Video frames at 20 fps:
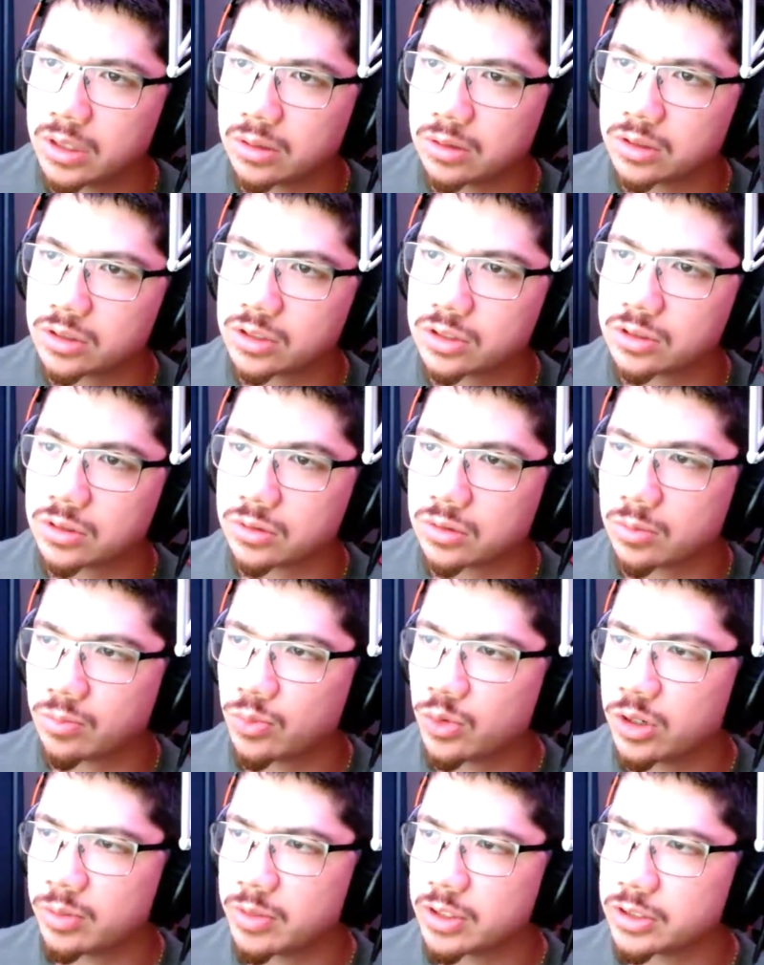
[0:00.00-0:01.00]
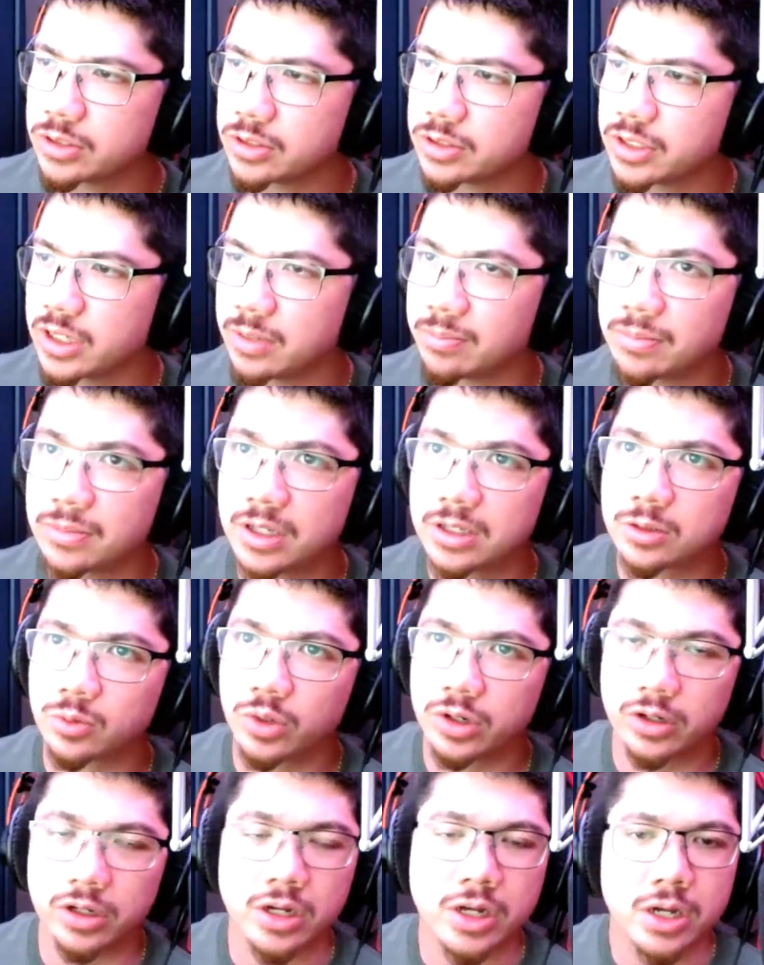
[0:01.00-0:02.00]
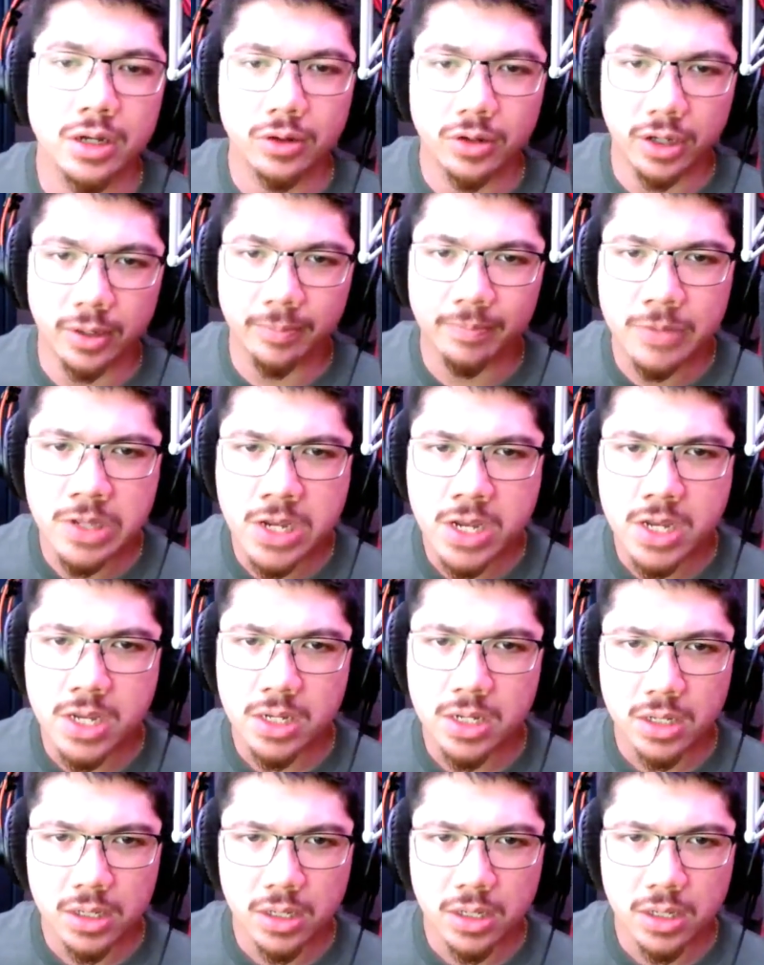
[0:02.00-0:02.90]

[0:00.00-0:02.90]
Oh, it looks pretty much the same. That's weird. Okay.